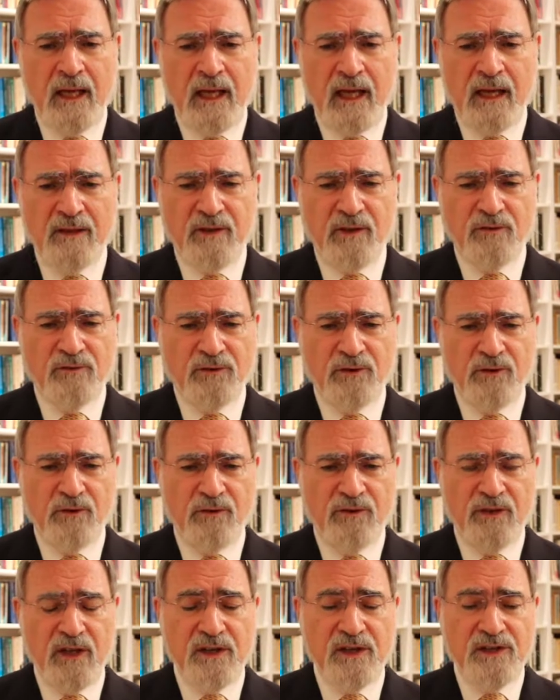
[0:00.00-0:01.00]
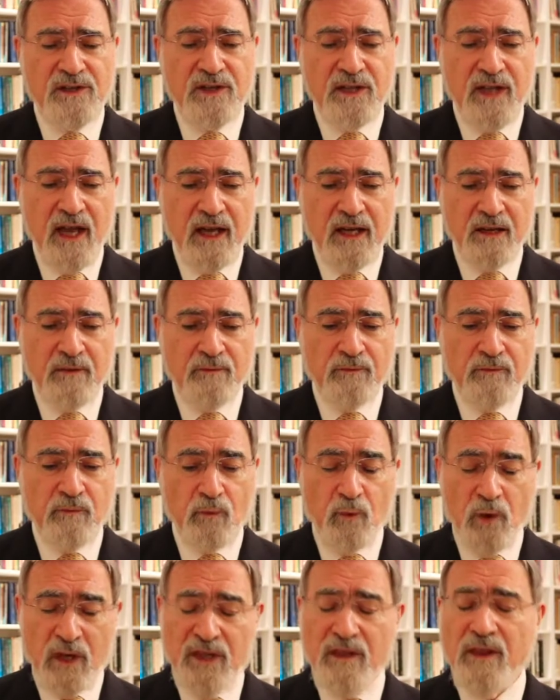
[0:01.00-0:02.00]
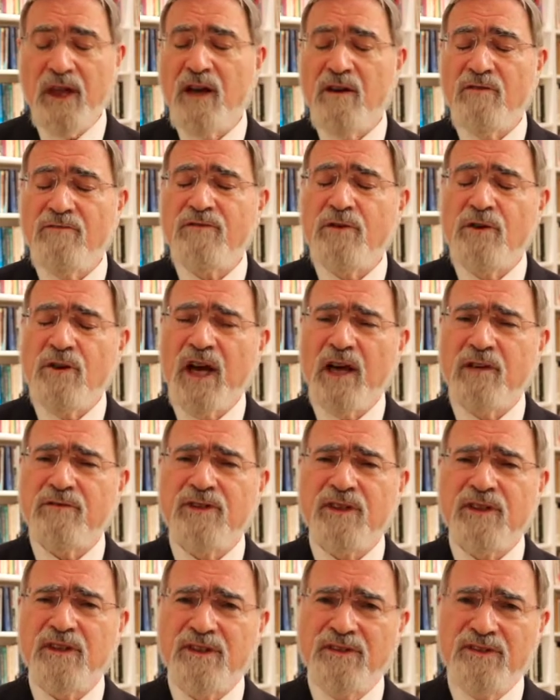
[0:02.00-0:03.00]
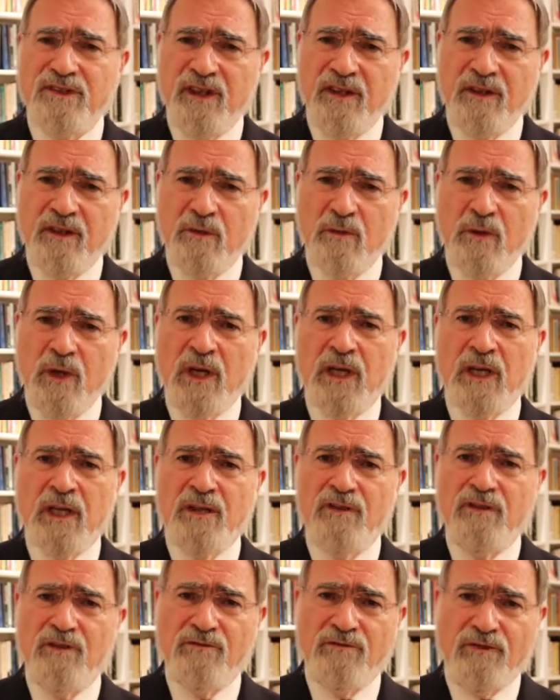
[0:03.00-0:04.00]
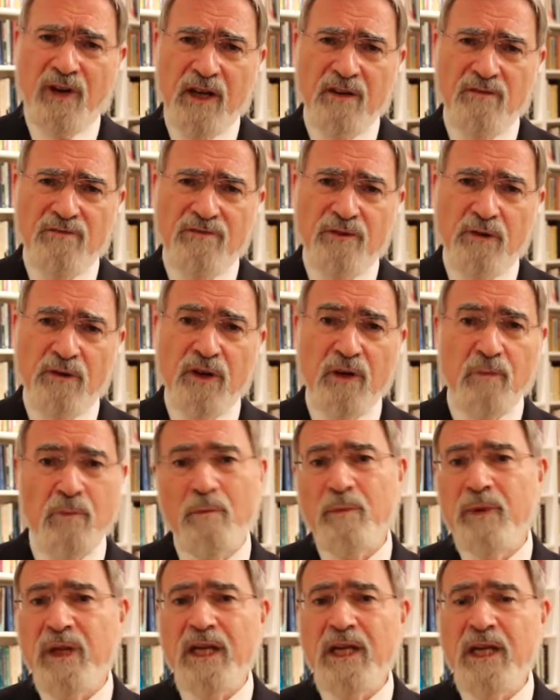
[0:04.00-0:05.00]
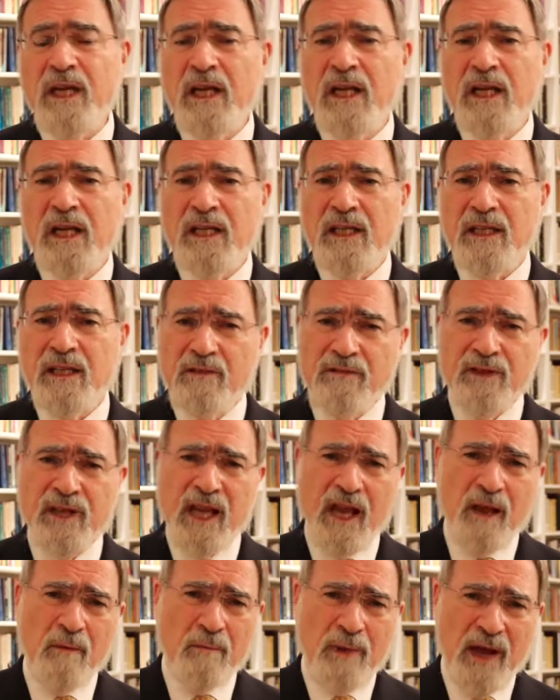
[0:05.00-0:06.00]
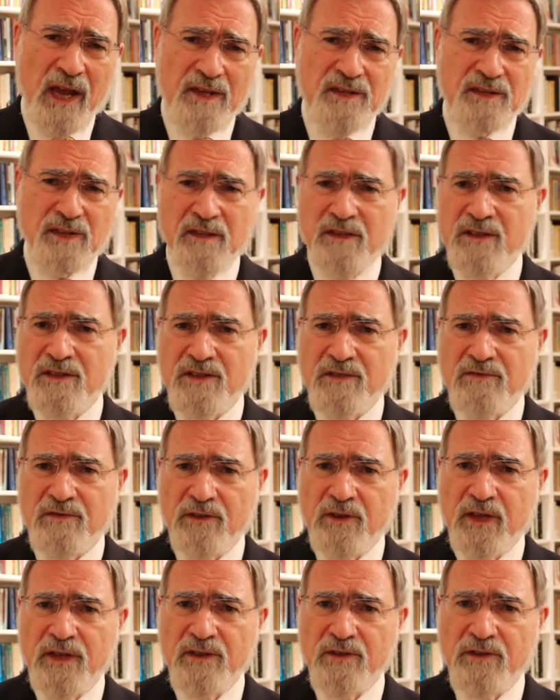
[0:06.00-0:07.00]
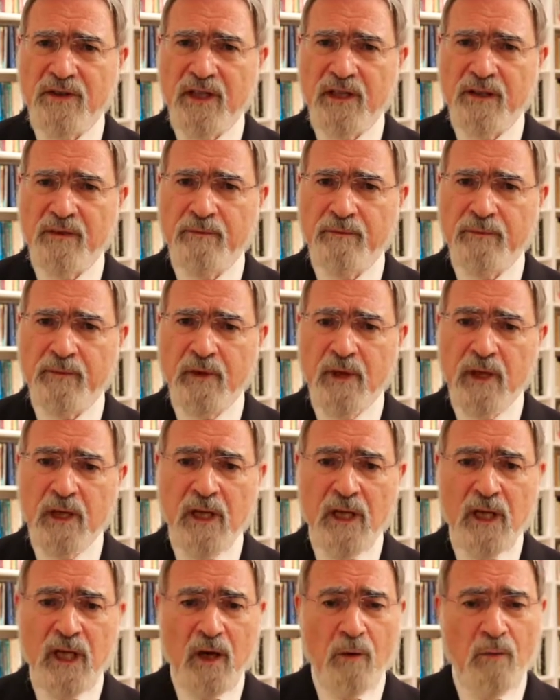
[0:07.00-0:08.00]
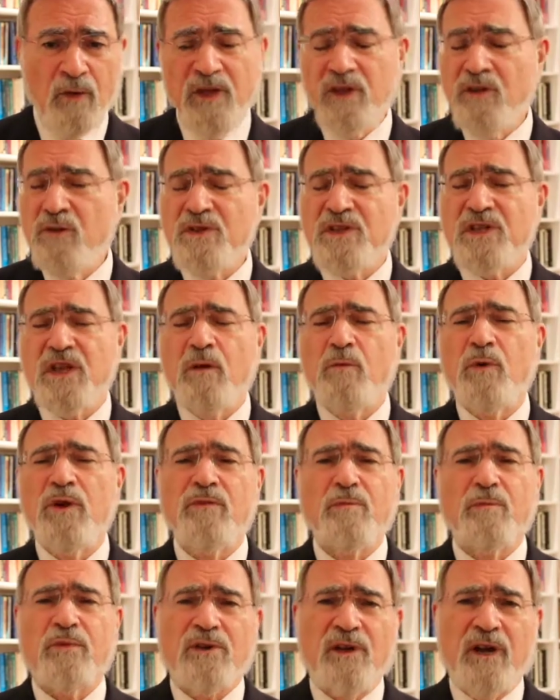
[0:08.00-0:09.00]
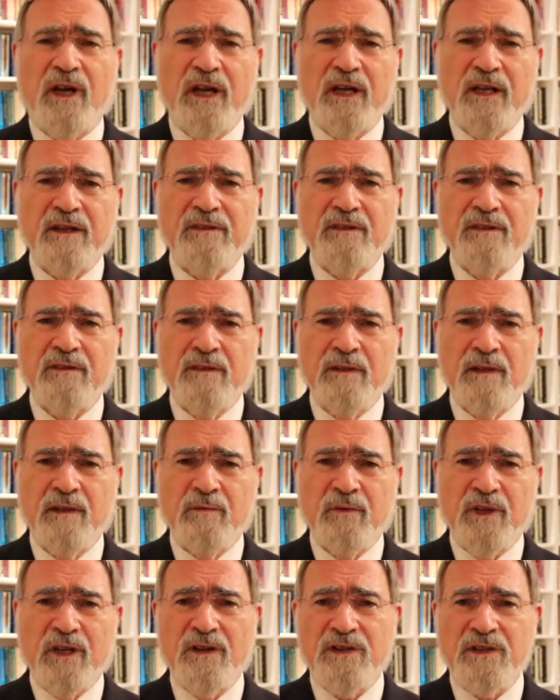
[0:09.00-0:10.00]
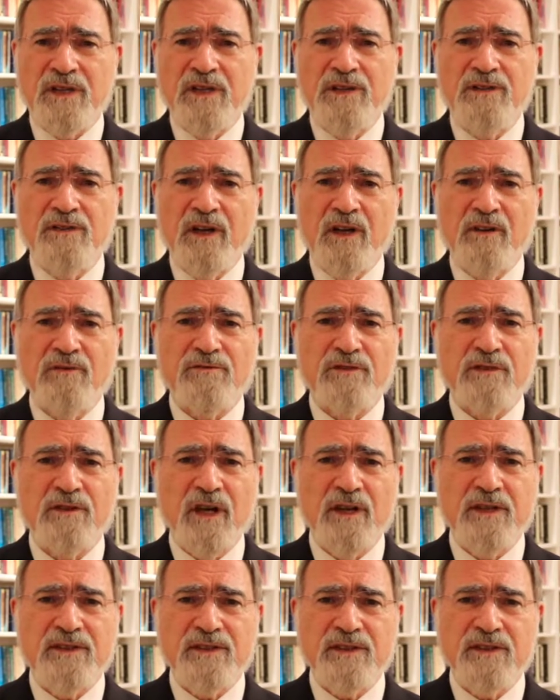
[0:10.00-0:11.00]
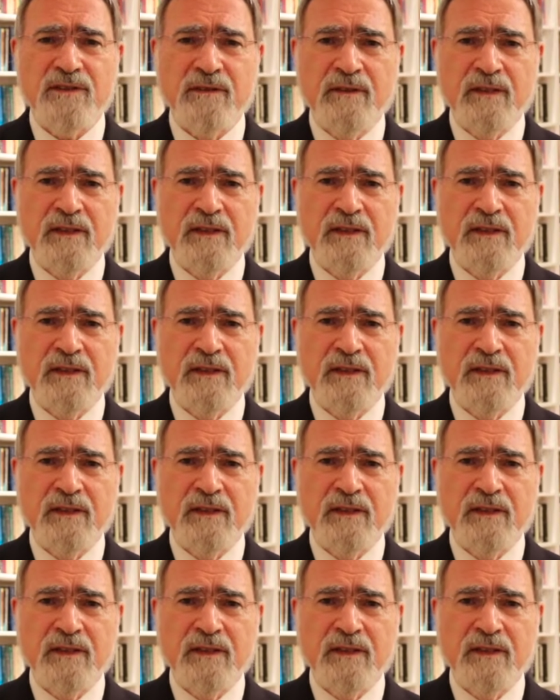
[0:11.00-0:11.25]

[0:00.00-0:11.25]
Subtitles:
And the truth is that we therefore have to continue to fight for and be living ambassadors for Israel. And we do so with pride, because Israel for us